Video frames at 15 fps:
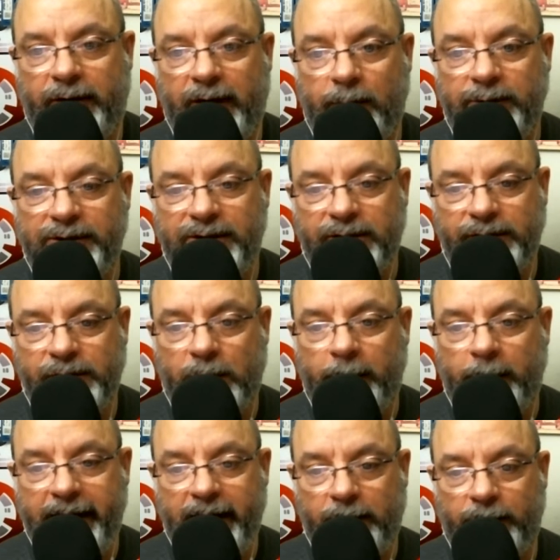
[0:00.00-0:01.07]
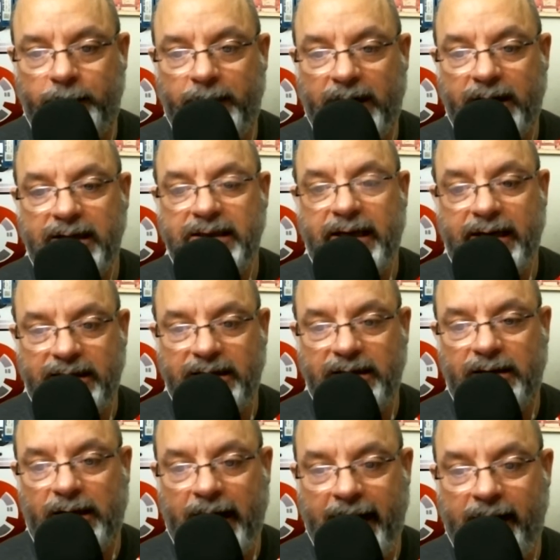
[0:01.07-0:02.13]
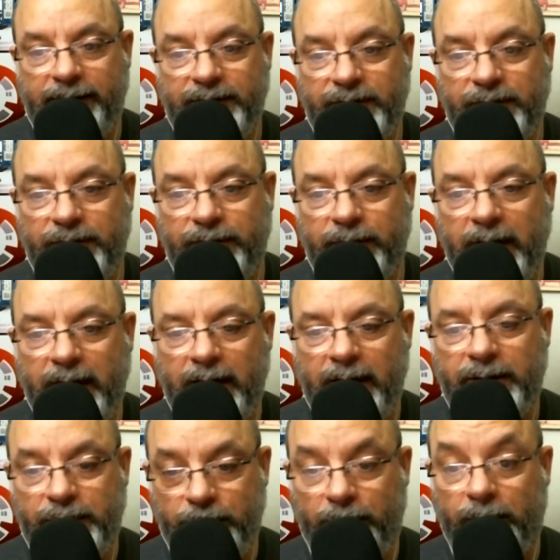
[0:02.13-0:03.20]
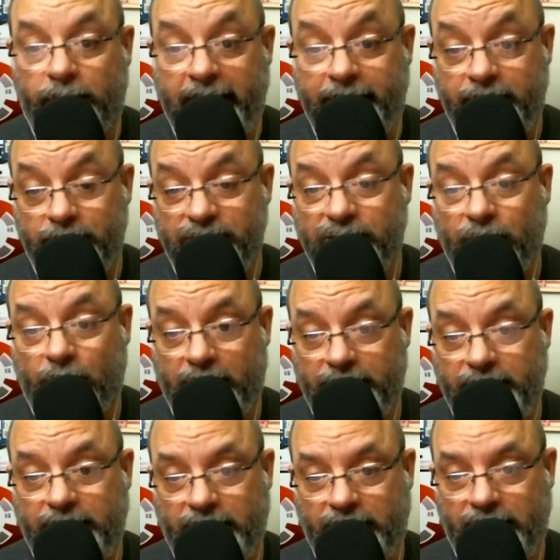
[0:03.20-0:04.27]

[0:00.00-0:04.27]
they will still do a waiting room because they still have to do the random sort.